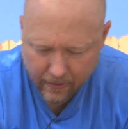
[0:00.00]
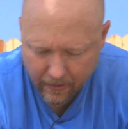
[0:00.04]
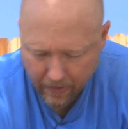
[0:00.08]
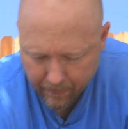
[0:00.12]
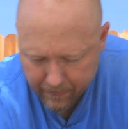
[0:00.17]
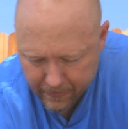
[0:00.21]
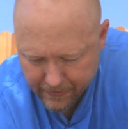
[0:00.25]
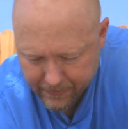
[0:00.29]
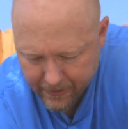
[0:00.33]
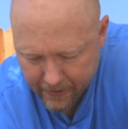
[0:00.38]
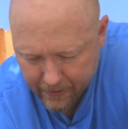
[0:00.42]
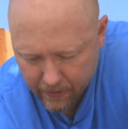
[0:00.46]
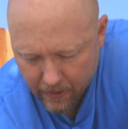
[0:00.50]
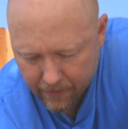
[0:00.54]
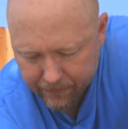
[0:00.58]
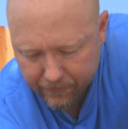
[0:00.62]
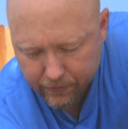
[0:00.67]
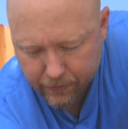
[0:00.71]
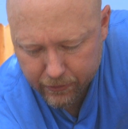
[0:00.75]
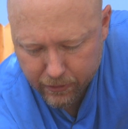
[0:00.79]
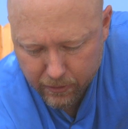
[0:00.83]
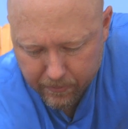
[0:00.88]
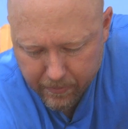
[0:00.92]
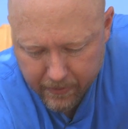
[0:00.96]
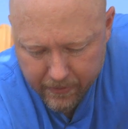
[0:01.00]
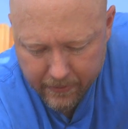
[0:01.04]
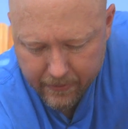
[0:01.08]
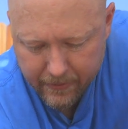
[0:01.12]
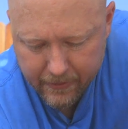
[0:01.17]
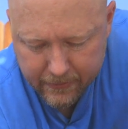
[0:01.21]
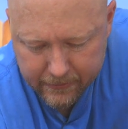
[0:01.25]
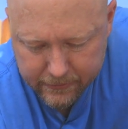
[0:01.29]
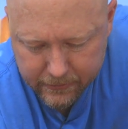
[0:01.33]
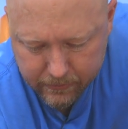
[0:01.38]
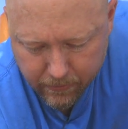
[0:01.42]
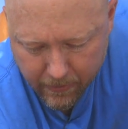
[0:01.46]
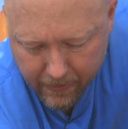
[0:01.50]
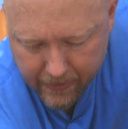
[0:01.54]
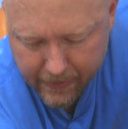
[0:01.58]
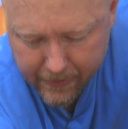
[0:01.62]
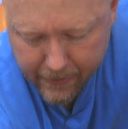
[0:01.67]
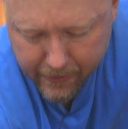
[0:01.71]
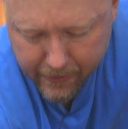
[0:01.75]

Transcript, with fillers: I'm gonna take off a little bit of this right